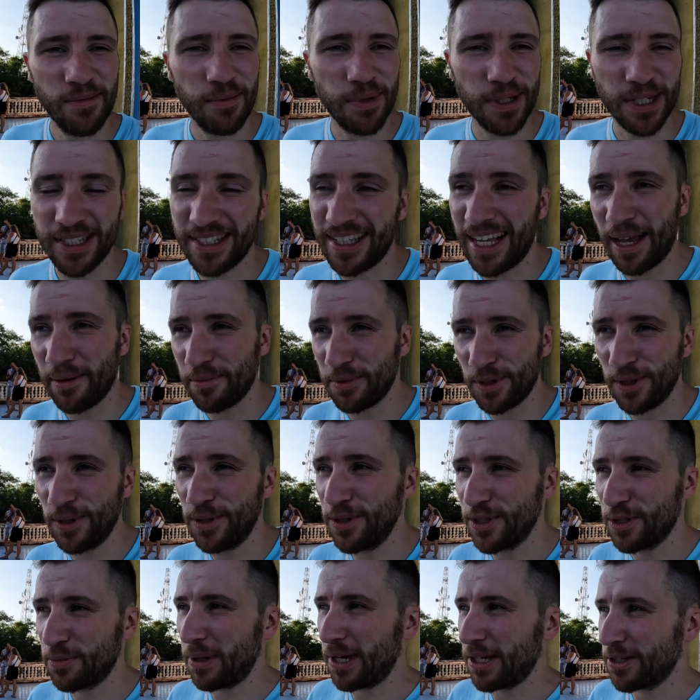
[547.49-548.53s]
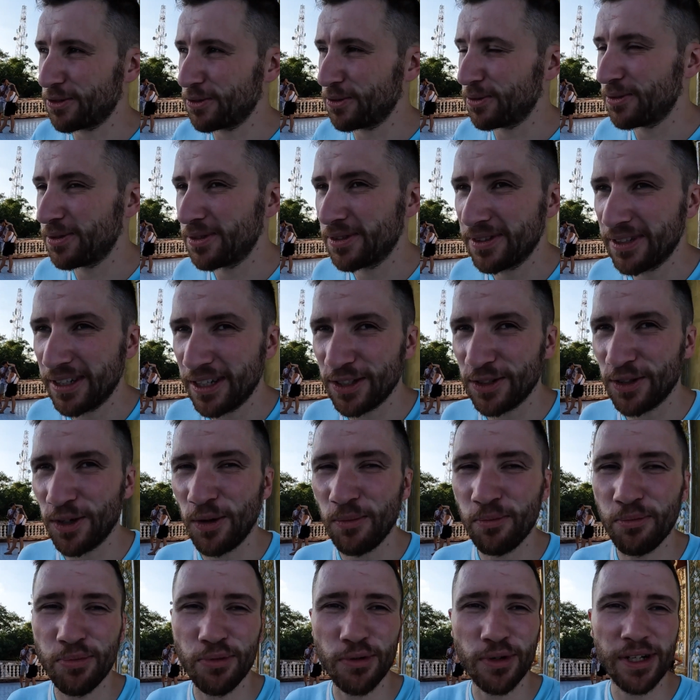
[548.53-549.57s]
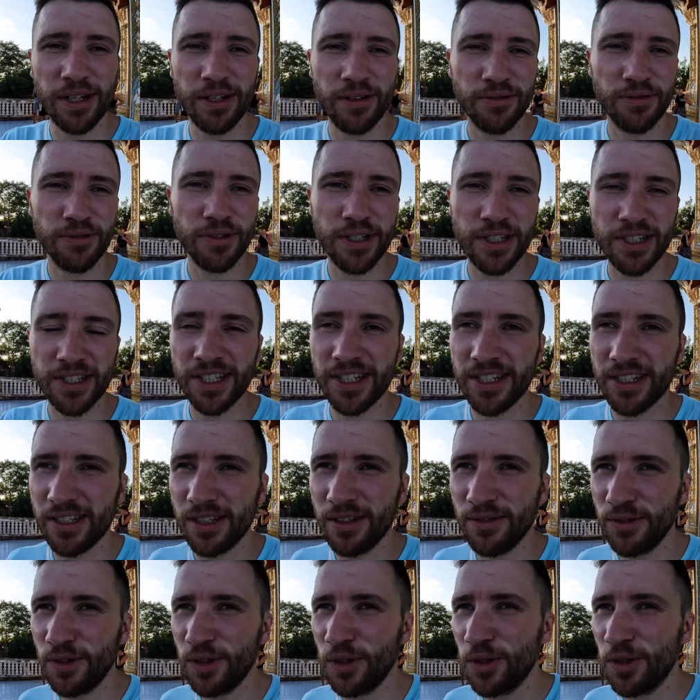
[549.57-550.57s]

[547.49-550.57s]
but it's absolutely special. It's got a brilliant 360